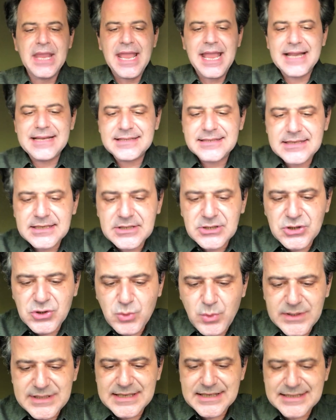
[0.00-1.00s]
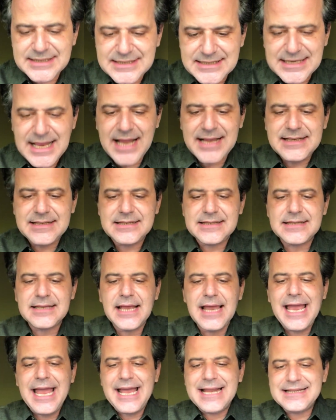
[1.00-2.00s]
and his exquisite scent,
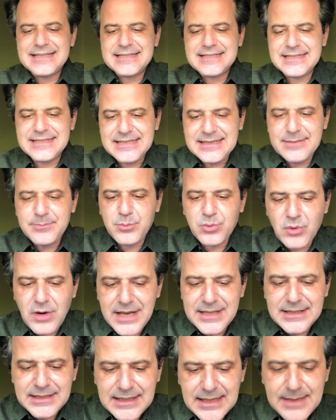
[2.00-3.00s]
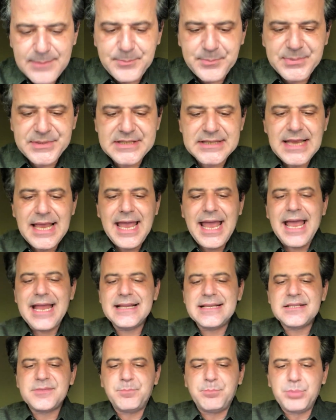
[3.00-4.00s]
and his deep red lips,
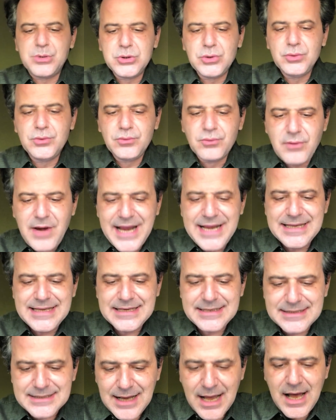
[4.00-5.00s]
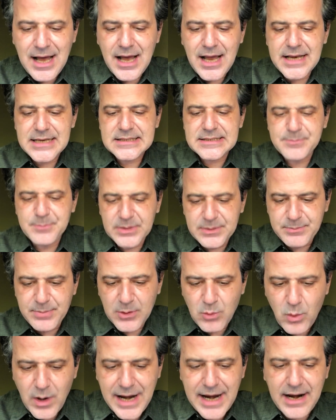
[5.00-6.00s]
and his blue radiant eyes. But
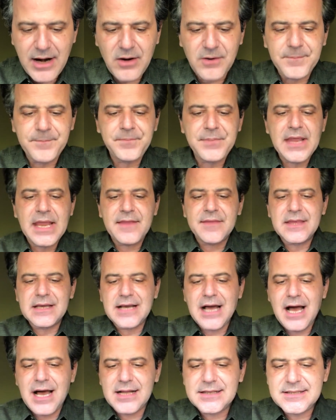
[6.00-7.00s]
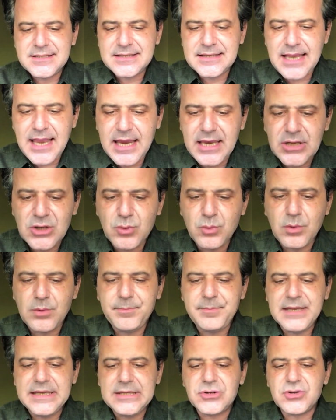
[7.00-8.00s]
beware, the gods say you will
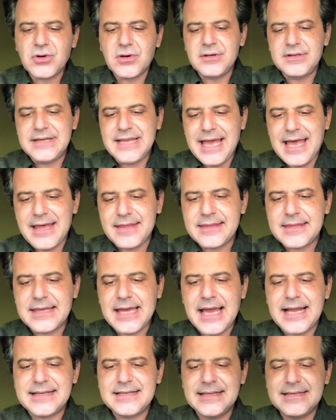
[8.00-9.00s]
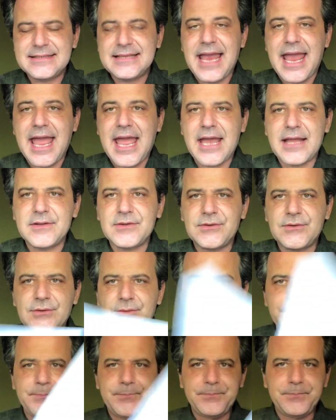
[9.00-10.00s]
meet your death at his hands.